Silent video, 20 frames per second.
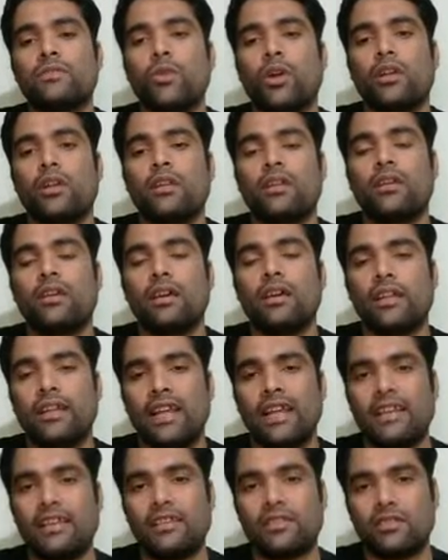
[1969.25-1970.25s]
what
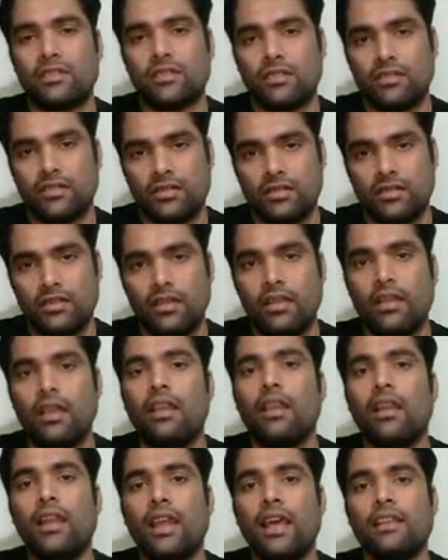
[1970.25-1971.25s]
that is
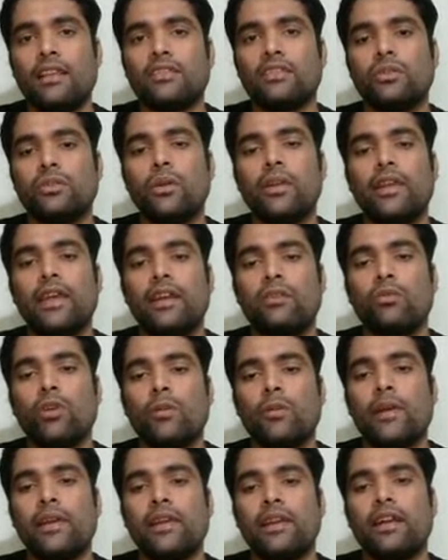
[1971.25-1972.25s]
length, you will get
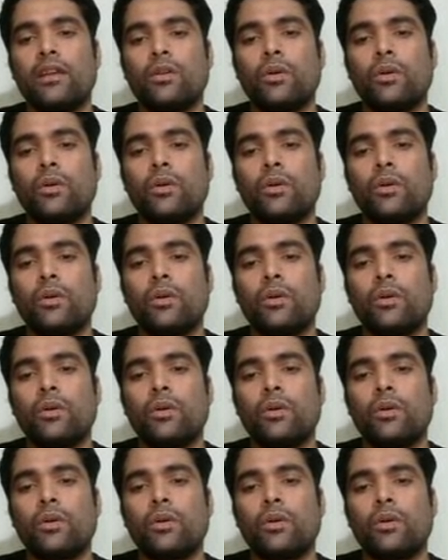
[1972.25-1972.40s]
what, my dear?